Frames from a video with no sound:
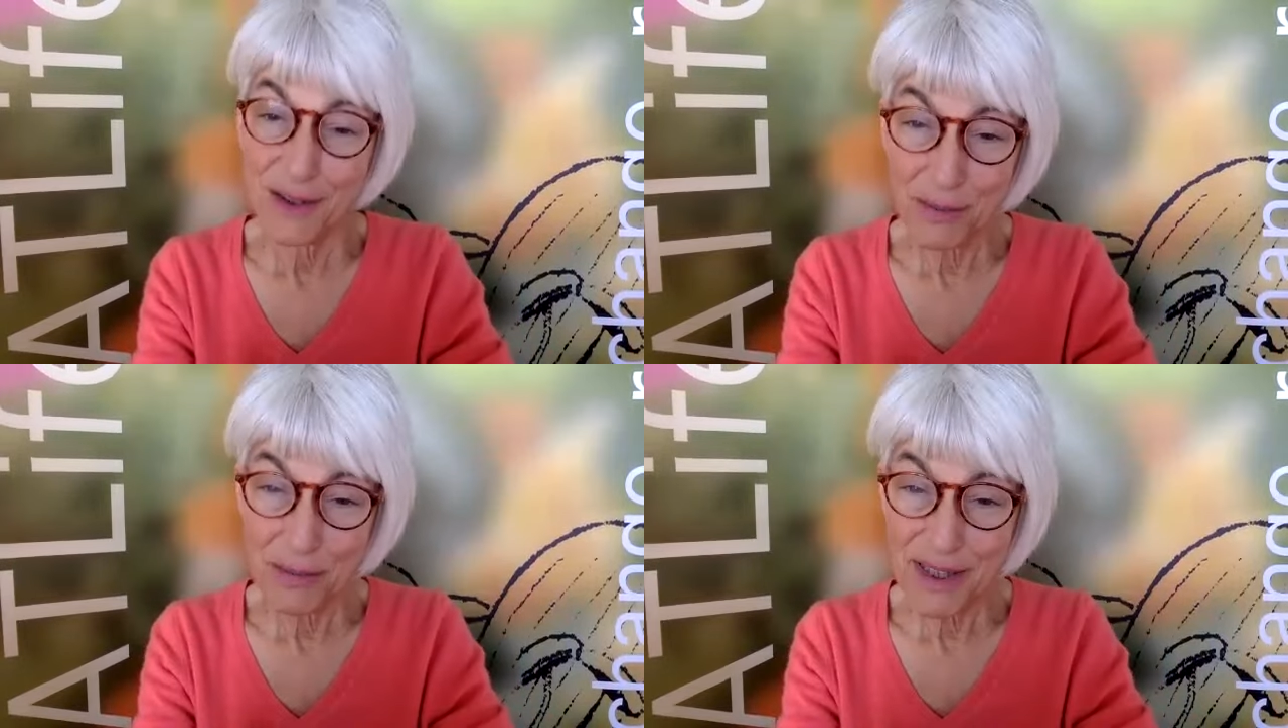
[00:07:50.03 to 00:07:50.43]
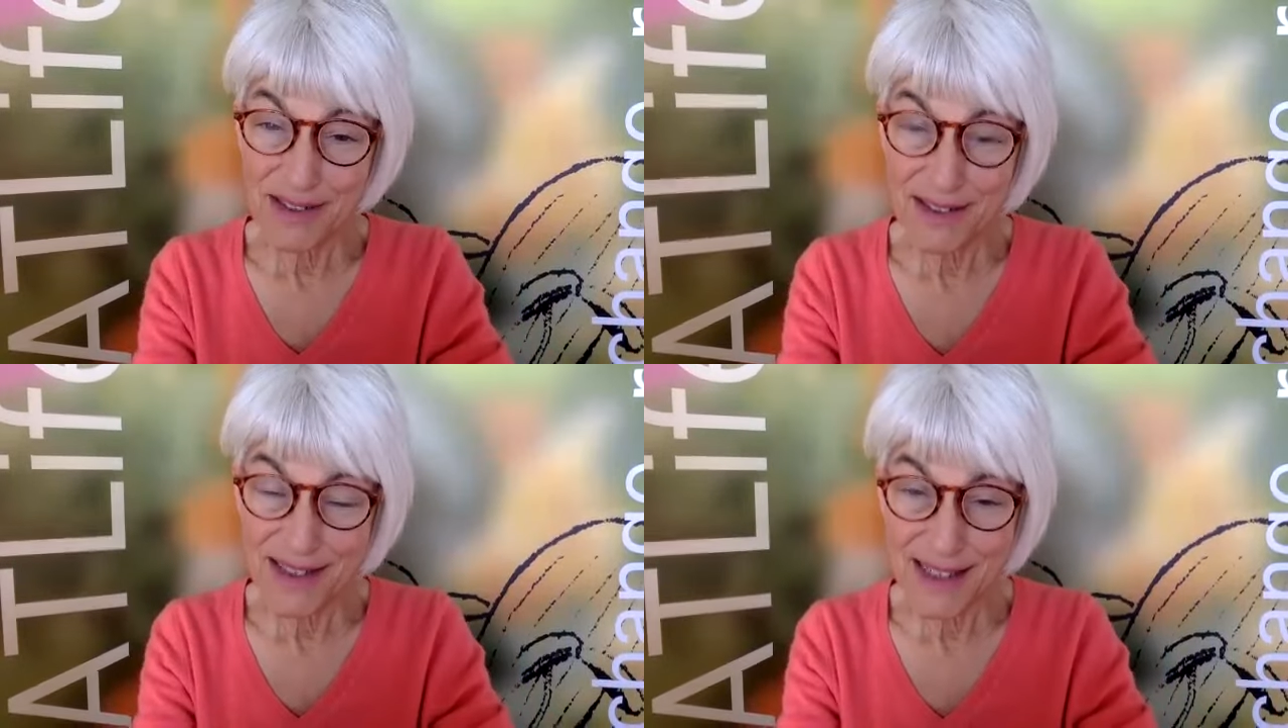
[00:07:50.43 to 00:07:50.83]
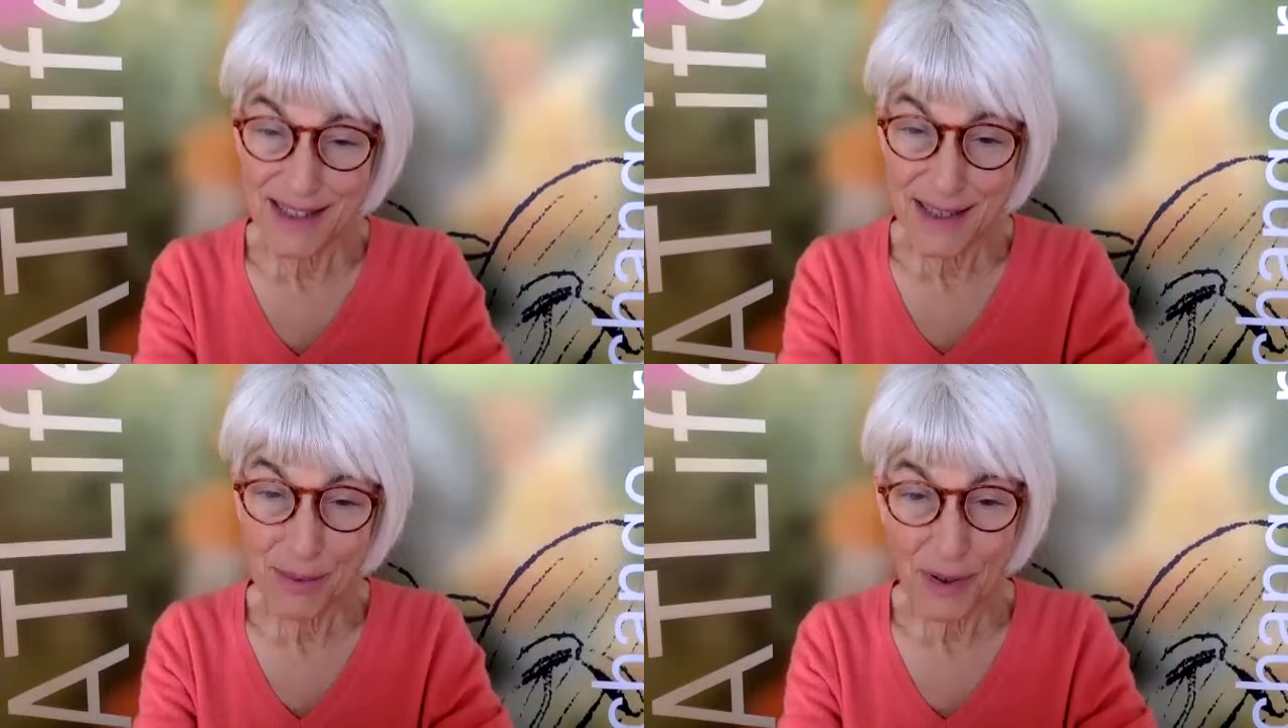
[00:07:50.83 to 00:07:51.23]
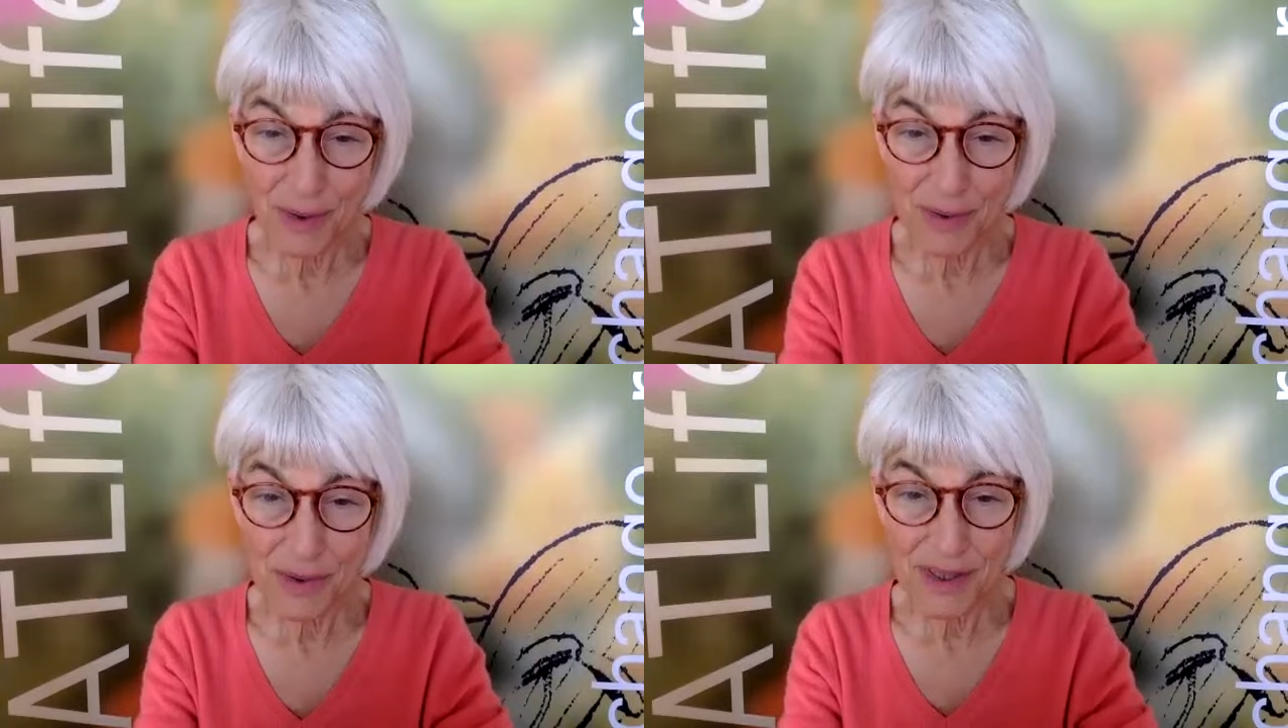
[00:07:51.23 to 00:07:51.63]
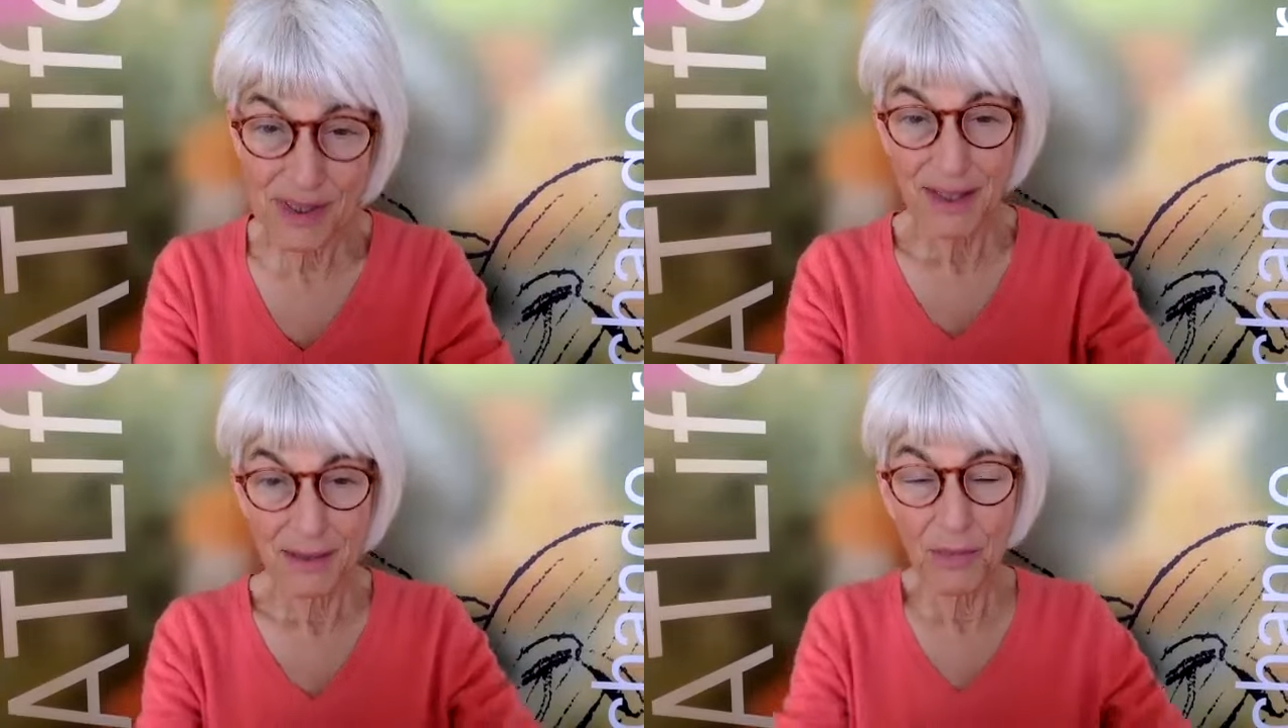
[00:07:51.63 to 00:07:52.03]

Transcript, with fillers: don't be in the TAT pose